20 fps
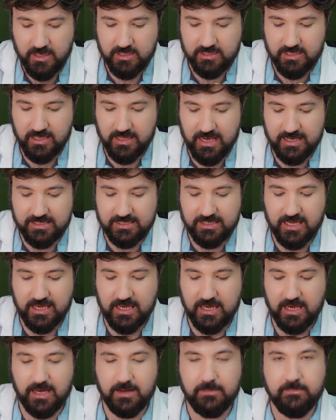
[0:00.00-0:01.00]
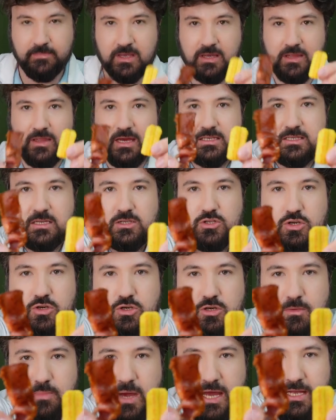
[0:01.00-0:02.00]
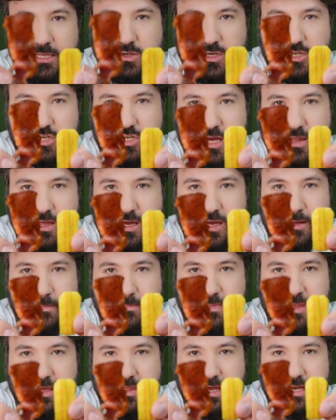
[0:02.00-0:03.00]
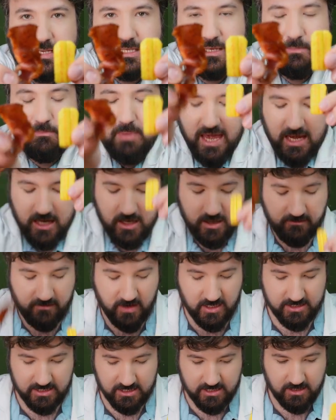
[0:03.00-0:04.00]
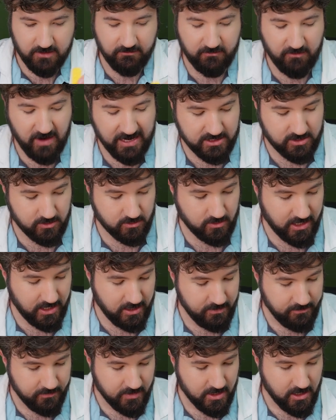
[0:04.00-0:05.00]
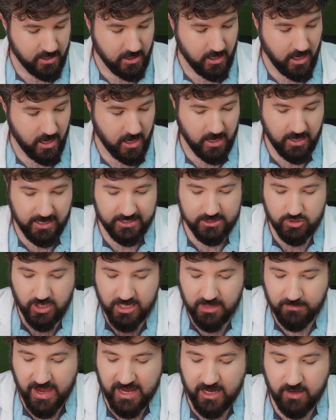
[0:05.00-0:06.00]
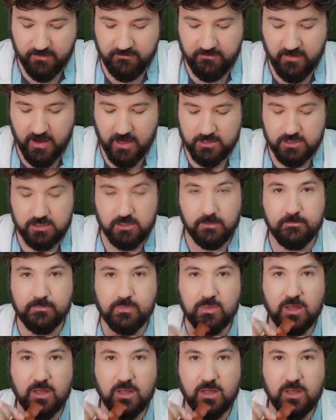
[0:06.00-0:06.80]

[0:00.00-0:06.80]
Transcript: So there's the, uh, there's the two compared to each other. That's the bacon versus the frazzle here. Uh, let's try the bacon first.